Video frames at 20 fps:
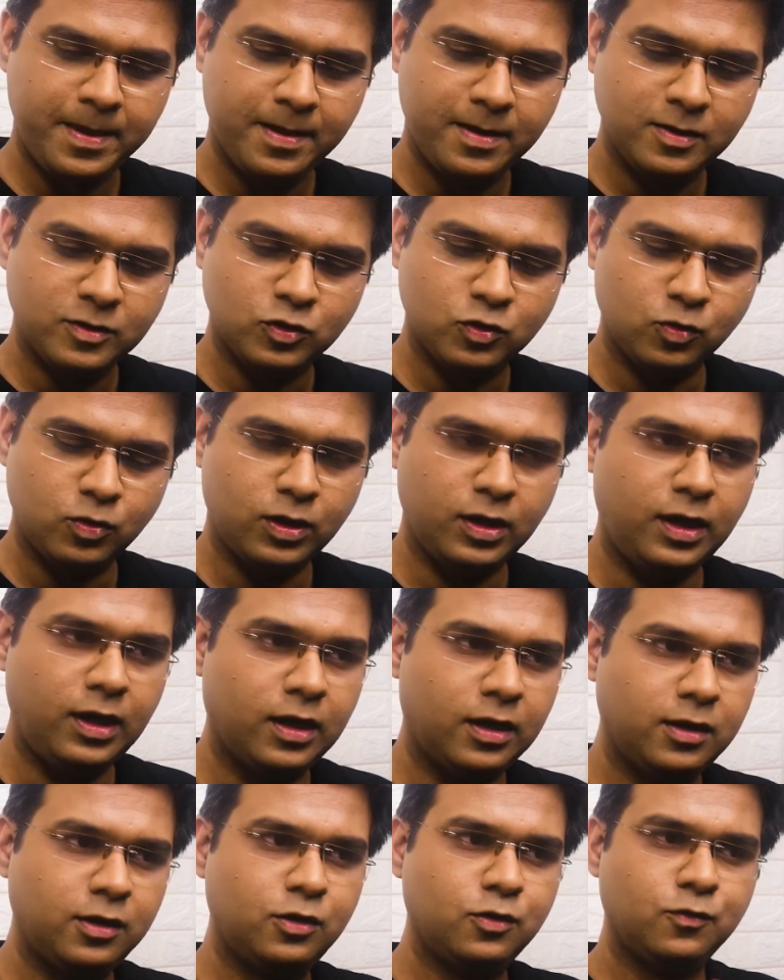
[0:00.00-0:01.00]
So
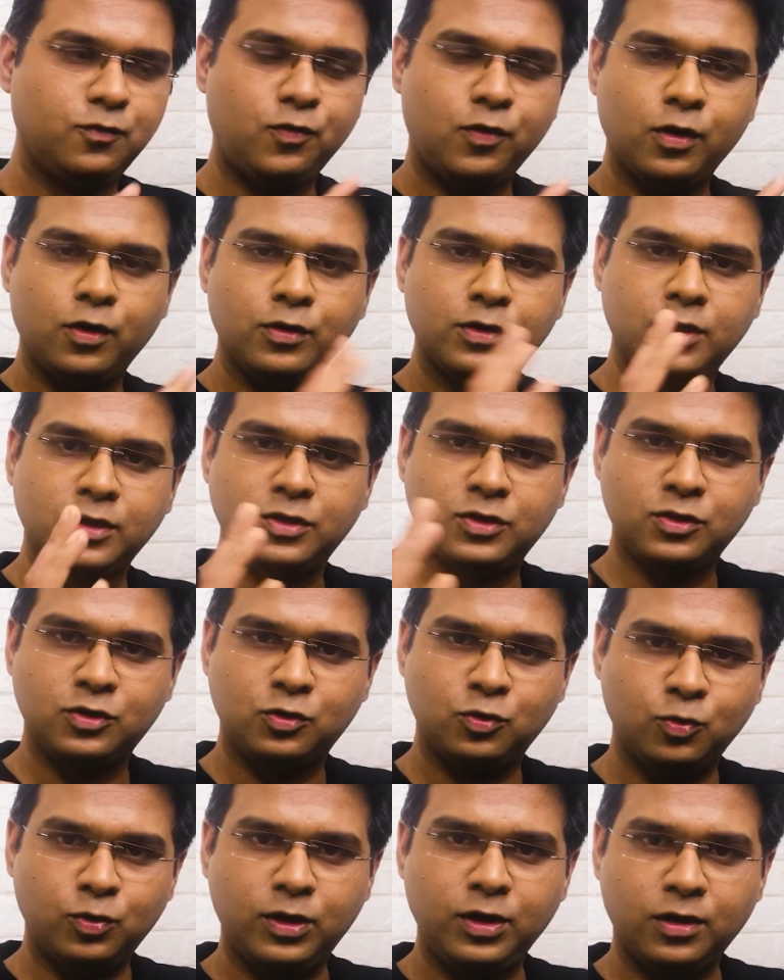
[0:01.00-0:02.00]
learn to follow the
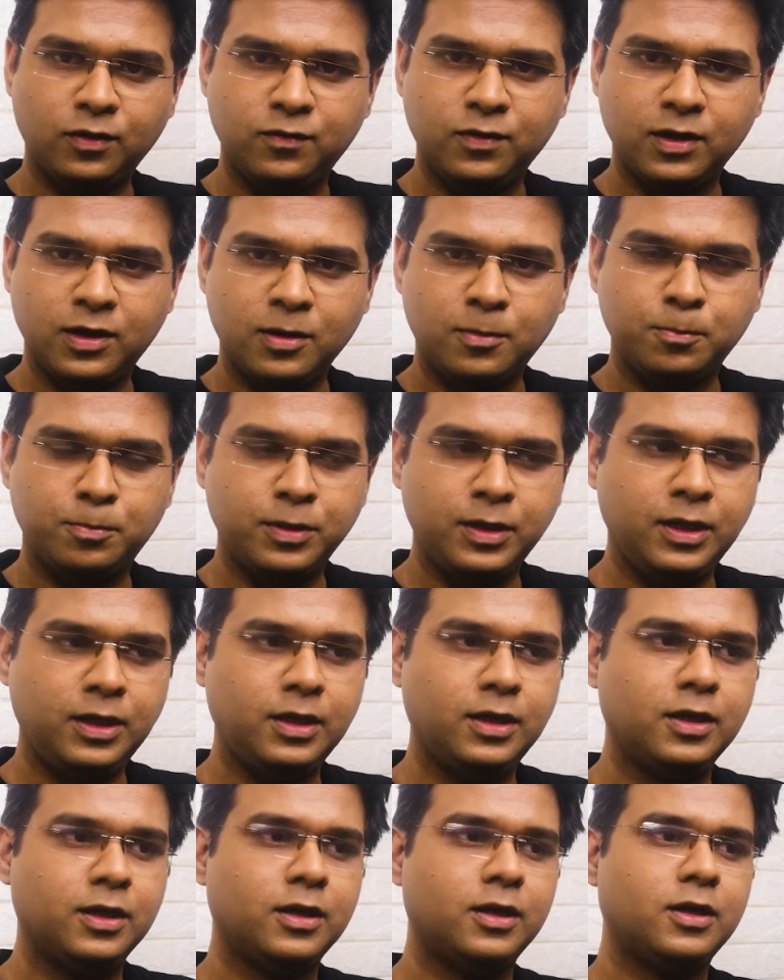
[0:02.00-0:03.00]
story of a
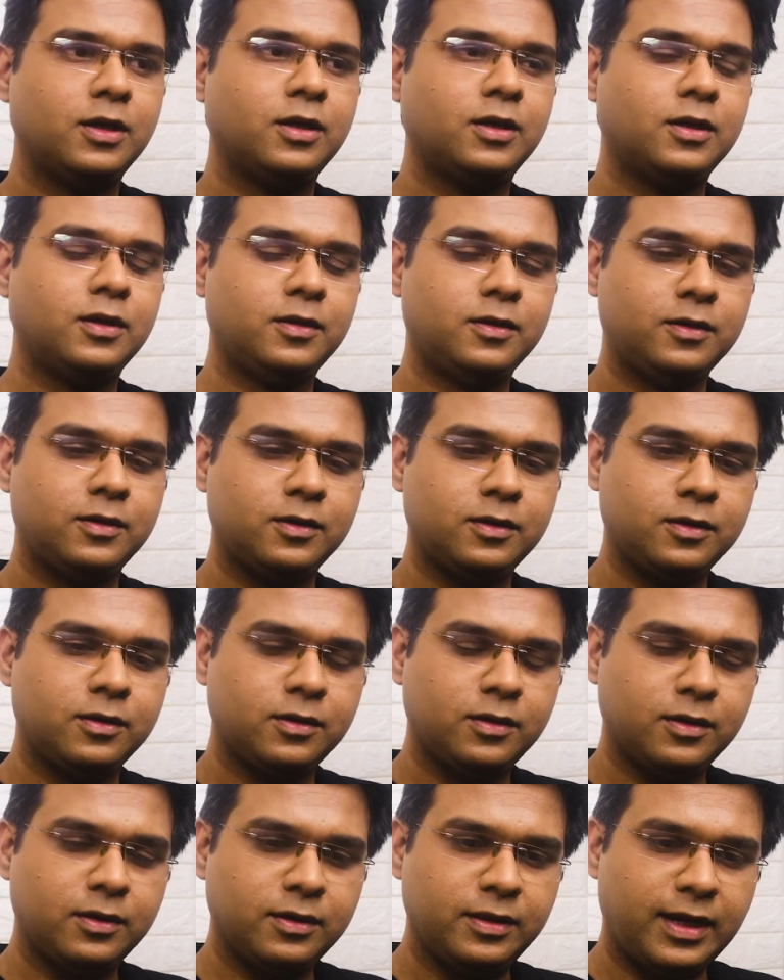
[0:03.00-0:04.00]
company.
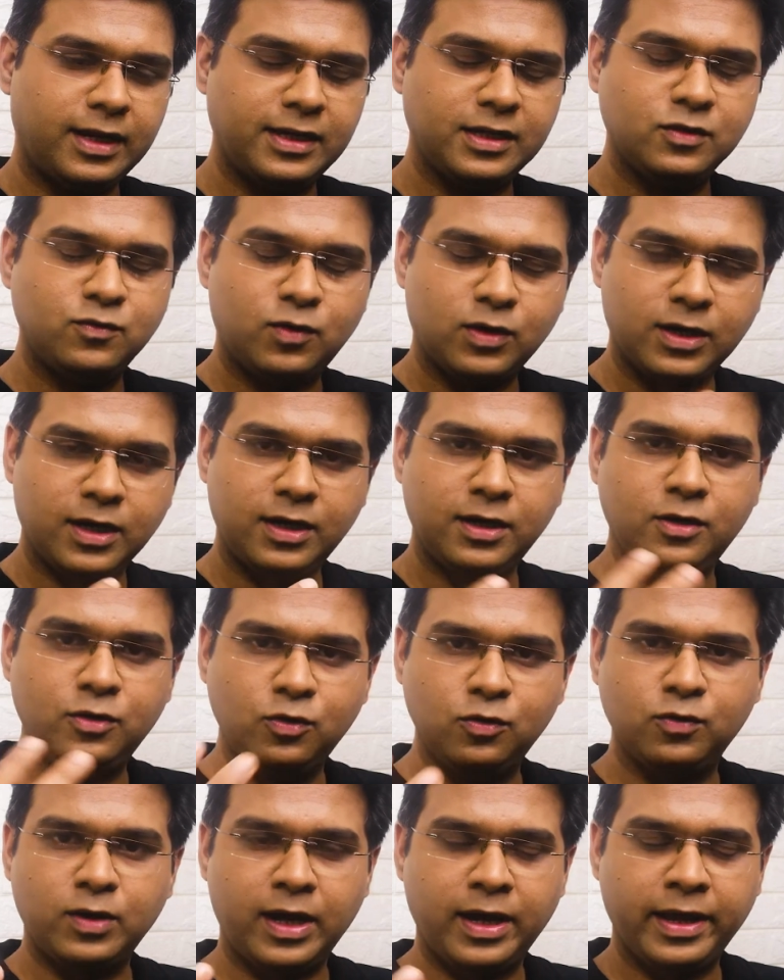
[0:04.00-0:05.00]
That is what I
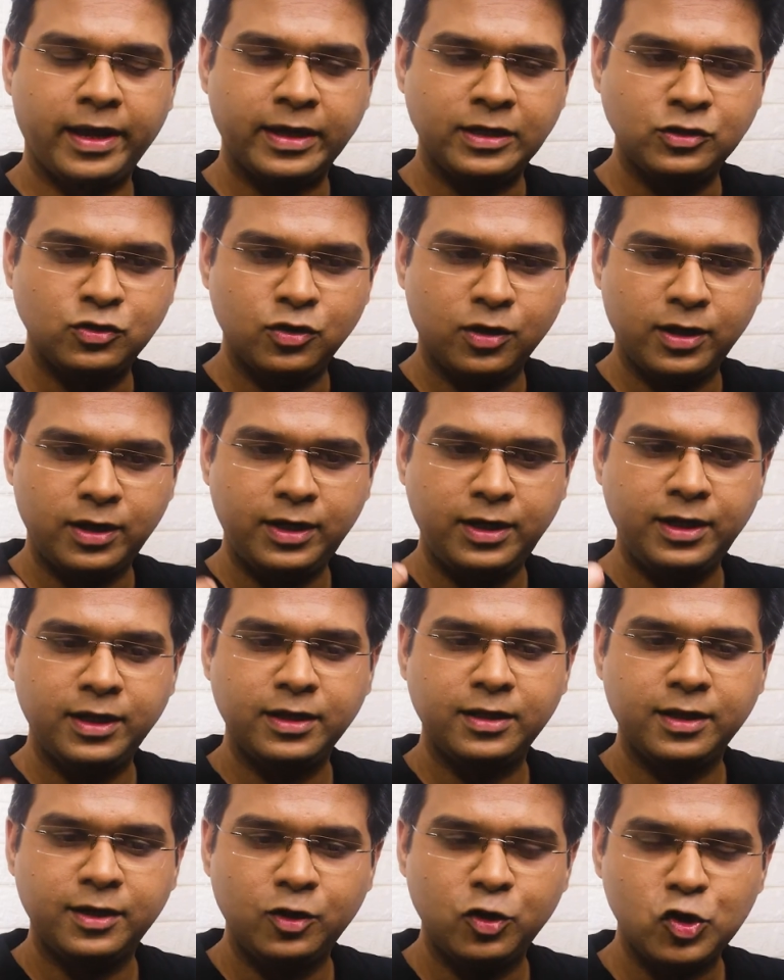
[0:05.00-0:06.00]
do. I enjoy
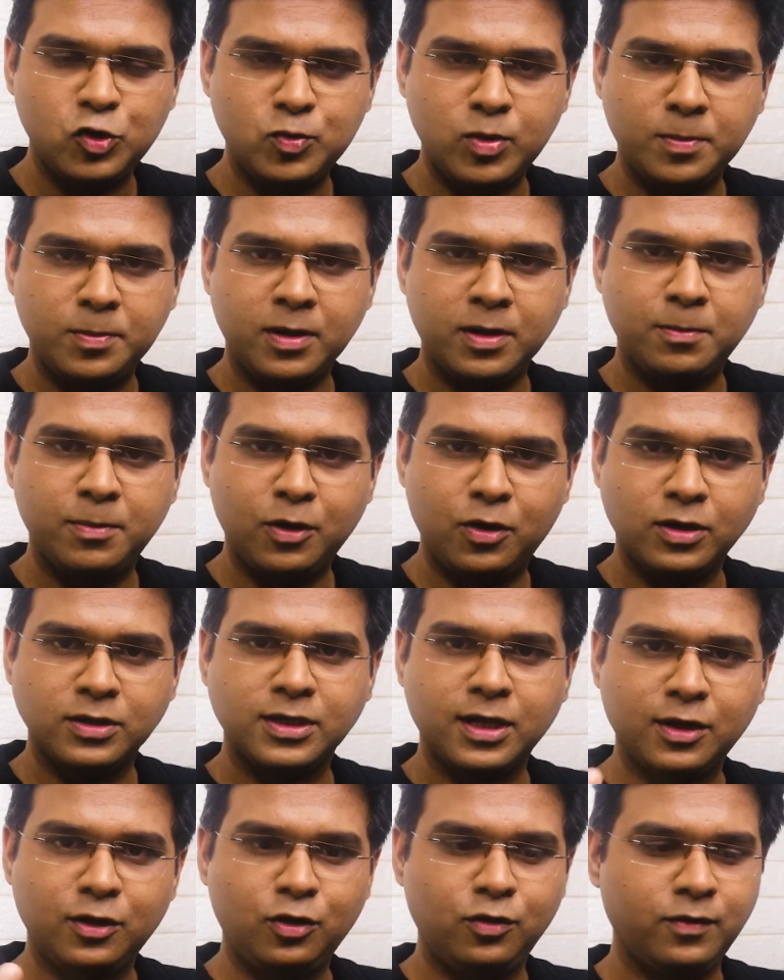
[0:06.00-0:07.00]
reading the newspaper because
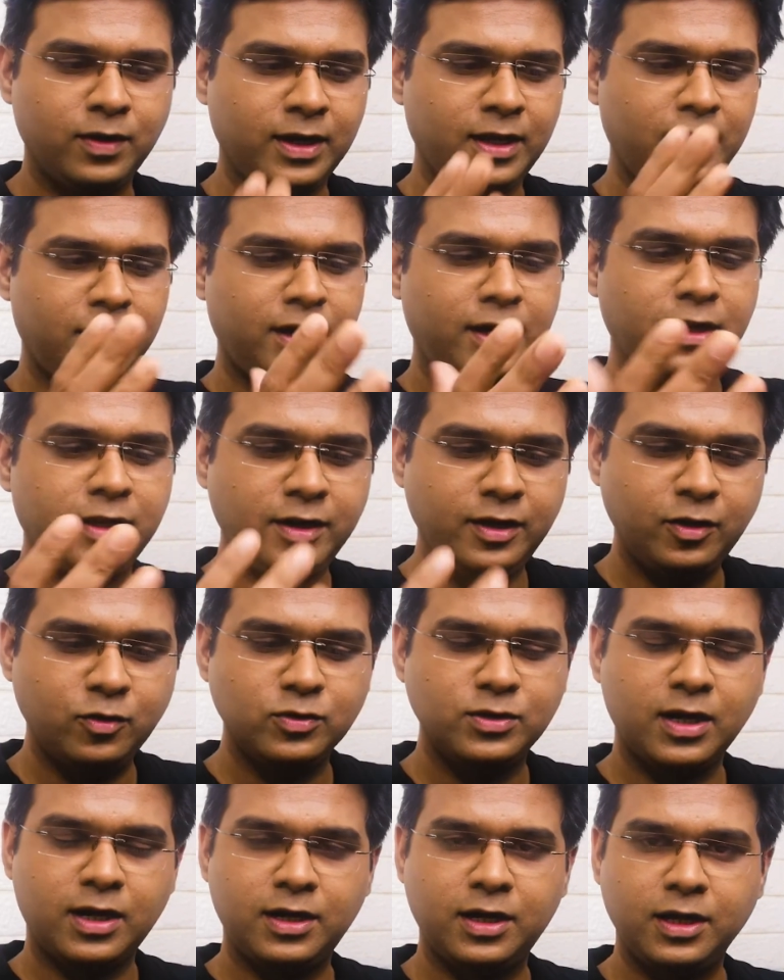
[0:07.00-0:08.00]
I know when I read a
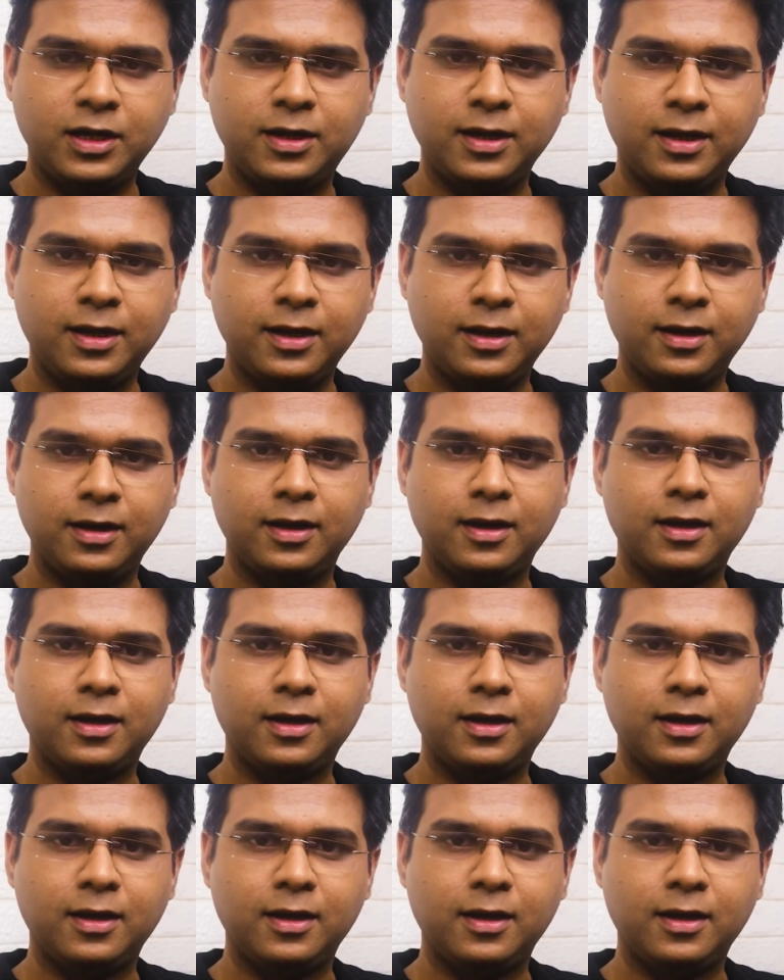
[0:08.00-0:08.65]
news article,